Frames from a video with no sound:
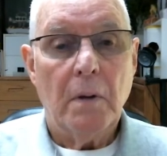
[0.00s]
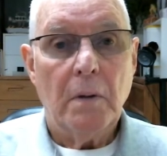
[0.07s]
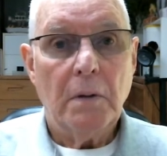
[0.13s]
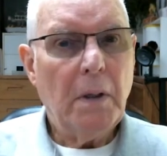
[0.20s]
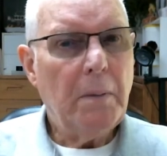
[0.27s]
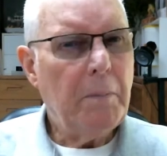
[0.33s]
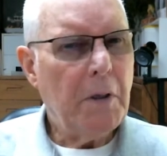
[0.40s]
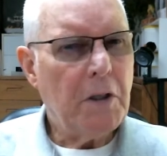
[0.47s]

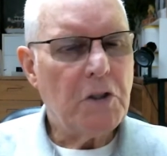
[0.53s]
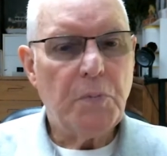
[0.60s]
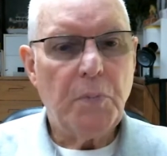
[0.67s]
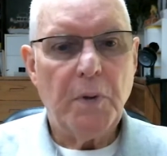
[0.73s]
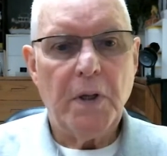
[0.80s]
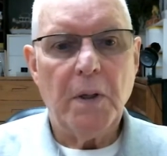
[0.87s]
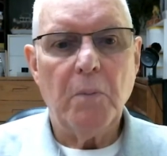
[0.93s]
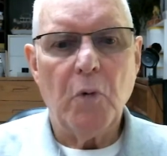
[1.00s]
Let me
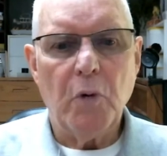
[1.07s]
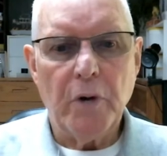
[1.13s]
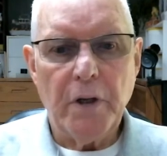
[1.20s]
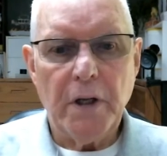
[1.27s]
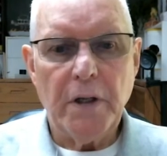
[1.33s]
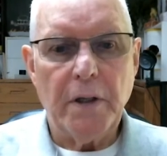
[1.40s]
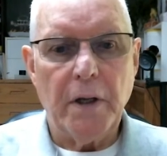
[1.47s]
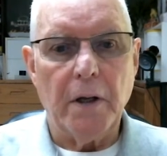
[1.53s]
explain in more
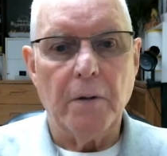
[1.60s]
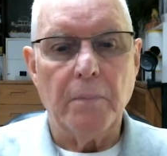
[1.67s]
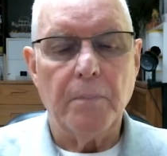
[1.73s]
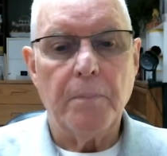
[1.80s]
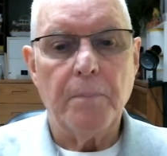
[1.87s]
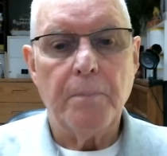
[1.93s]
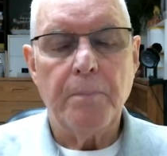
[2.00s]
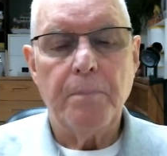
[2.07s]
detail.
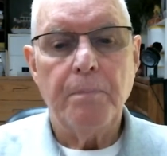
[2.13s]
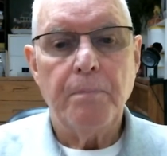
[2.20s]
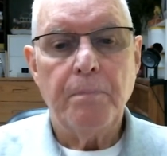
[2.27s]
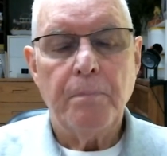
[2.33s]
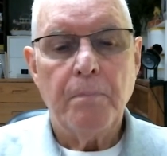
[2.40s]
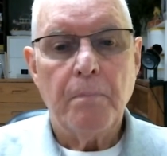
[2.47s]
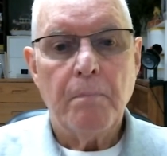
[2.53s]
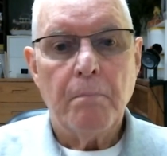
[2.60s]

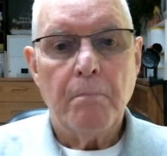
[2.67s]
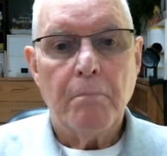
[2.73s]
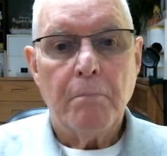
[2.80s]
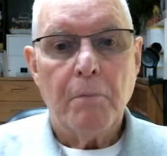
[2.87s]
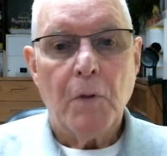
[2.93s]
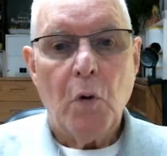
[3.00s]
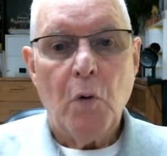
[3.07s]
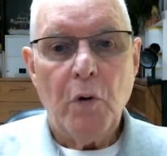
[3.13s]

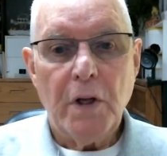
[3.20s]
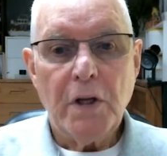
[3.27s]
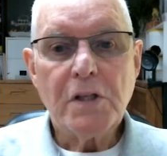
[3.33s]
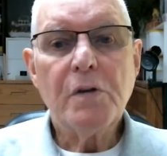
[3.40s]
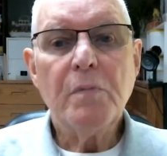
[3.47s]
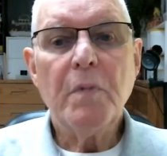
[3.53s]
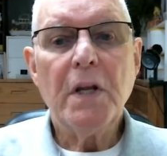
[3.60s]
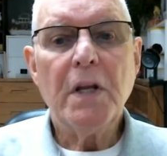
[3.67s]
When
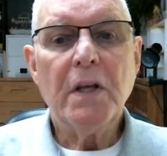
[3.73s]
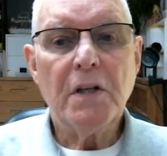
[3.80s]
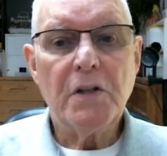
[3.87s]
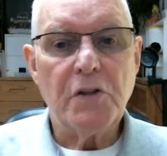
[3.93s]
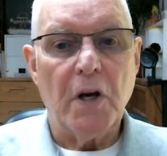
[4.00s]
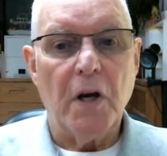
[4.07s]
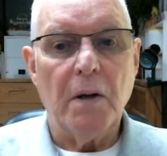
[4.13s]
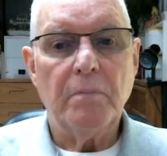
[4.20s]
estimating a
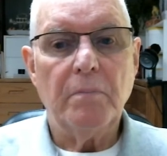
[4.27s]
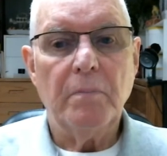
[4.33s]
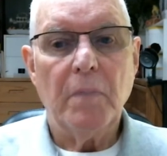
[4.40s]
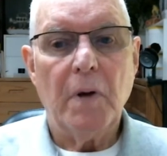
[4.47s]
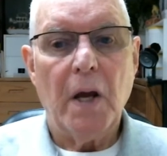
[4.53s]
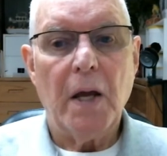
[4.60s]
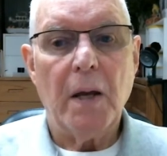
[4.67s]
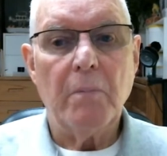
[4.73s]
job,
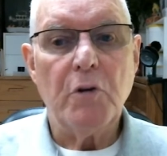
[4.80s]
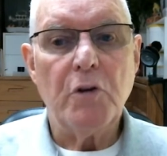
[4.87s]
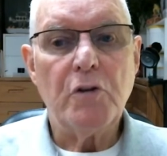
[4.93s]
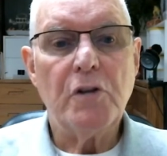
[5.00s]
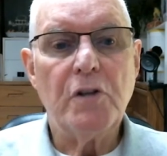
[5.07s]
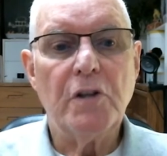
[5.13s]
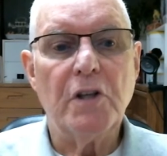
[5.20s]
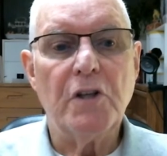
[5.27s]
I am
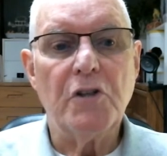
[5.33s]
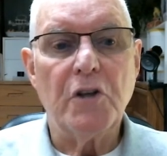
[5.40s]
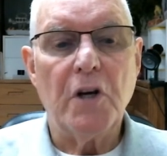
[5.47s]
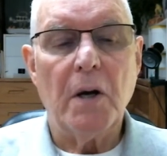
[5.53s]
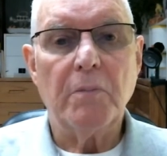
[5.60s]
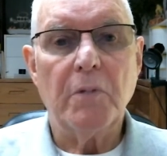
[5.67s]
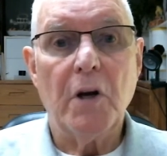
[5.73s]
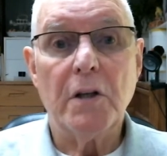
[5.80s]
using the
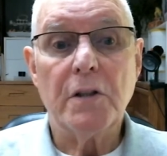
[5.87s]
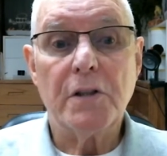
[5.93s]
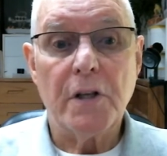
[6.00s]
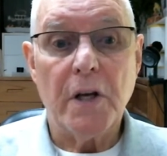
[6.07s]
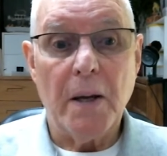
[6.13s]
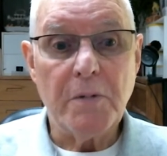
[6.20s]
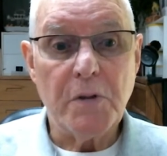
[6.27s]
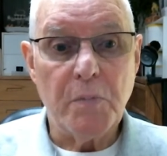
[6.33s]
job cost
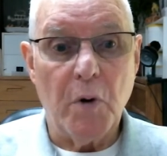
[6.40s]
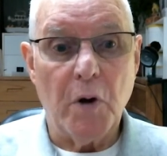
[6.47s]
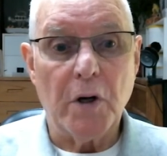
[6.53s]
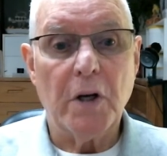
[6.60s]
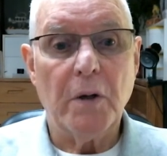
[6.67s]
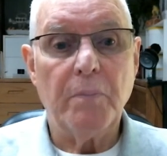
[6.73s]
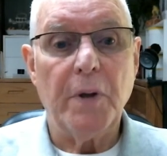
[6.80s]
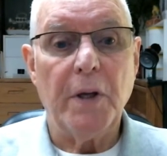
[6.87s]
times
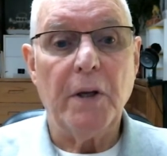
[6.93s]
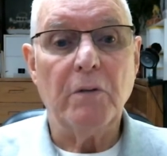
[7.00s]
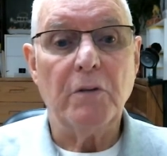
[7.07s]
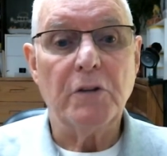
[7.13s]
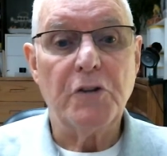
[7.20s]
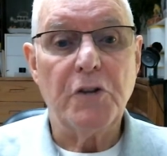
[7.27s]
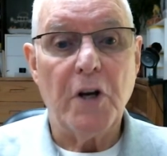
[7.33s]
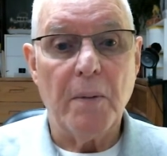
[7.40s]
markup
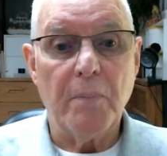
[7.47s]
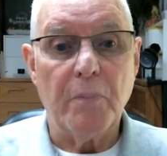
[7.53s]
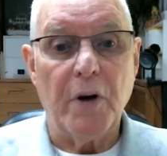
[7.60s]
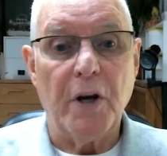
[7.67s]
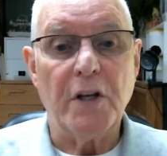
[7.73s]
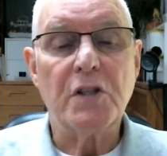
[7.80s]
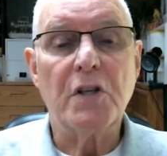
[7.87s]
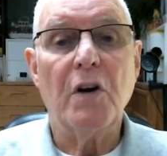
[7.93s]
equals job
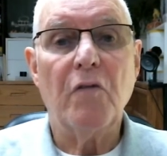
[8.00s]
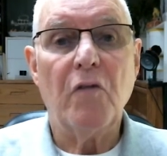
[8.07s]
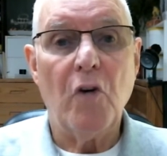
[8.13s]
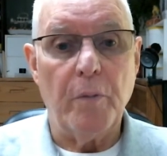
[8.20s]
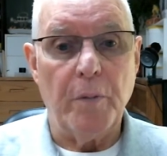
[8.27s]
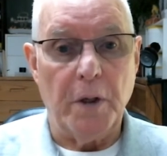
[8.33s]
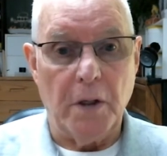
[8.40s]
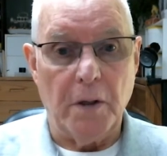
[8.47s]
price
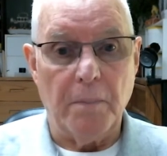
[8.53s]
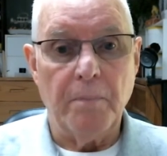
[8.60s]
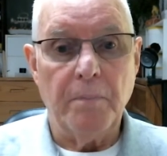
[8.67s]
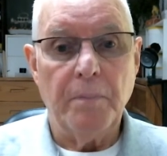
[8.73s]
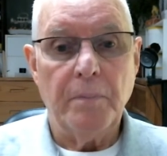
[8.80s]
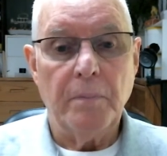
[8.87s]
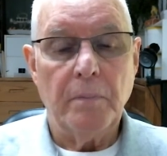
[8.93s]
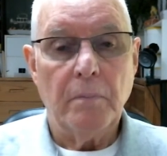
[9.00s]
formula.
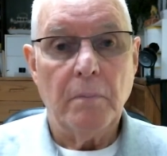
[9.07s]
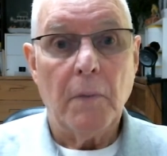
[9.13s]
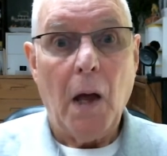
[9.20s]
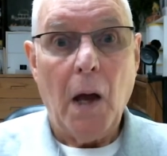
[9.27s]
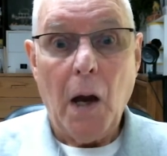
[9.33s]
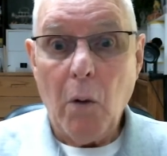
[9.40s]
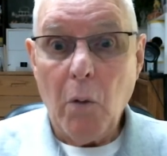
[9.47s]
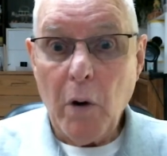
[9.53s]

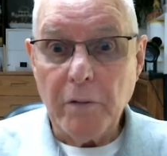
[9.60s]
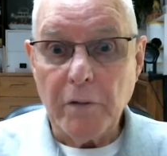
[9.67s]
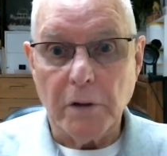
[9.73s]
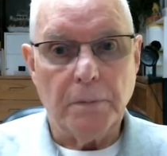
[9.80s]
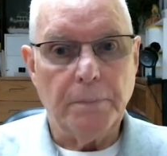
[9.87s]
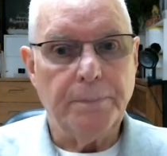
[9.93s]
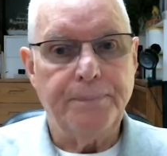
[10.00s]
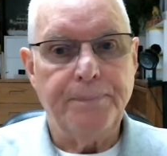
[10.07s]

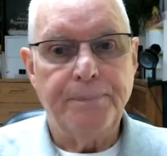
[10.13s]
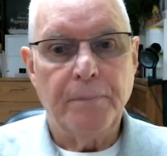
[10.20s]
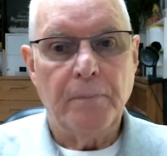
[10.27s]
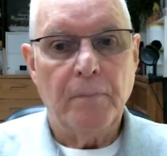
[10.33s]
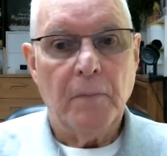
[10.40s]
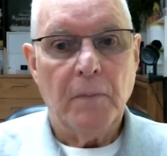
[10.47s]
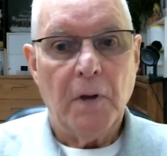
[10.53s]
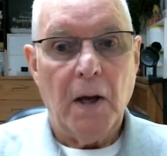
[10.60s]
However,
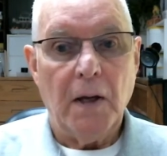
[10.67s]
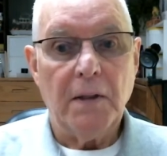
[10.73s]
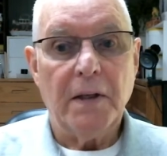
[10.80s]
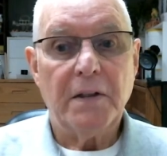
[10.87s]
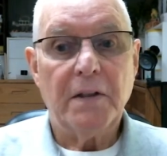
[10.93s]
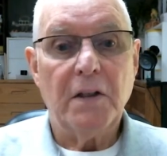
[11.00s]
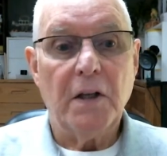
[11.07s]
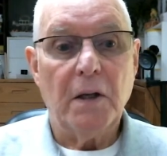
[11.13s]
I
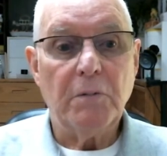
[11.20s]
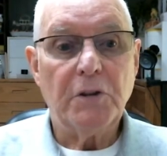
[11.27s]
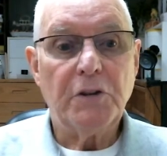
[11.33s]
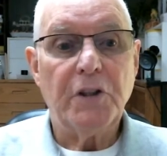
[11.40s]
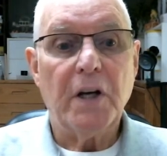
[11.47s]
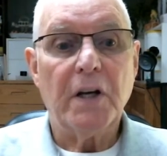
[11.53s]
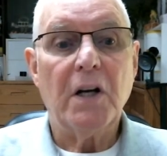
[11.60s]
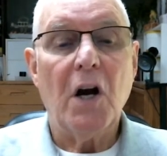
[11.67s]
like to double
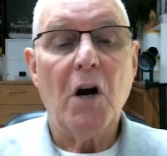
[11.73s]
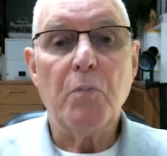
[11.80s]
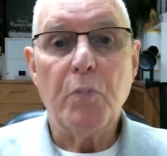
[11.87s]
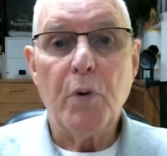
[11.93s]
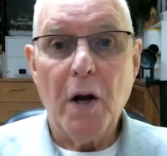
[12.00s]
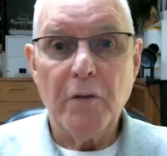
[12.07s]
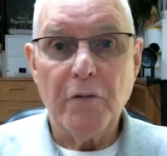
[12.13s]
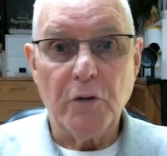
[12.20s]
check how
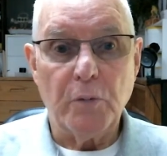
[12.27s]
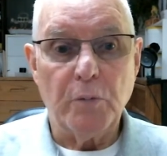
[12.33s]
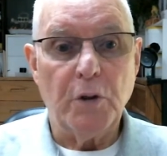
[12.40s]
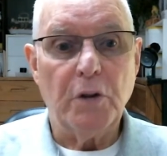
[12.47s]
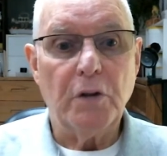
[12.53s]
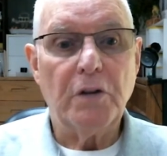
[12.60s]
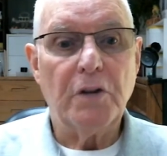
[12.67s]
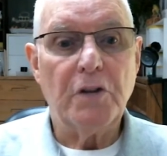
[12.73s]

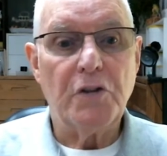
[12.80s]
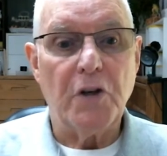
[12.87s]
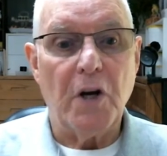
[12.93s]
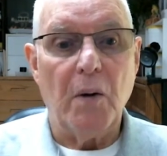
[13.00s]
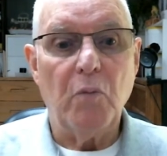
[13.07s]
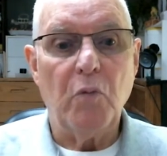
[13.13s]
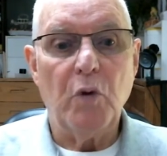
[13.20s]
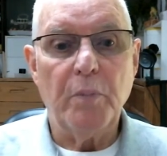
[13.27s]
profitable the
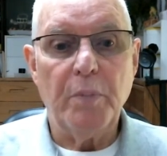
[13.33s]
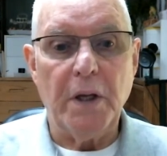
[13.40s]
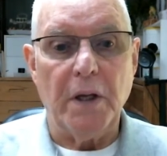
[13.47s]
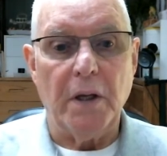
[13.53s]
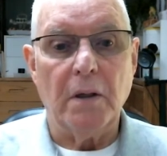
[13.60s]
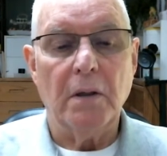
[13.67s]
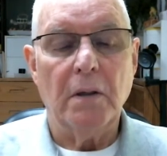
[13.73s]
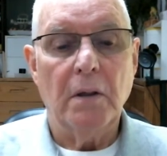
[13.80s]
job will be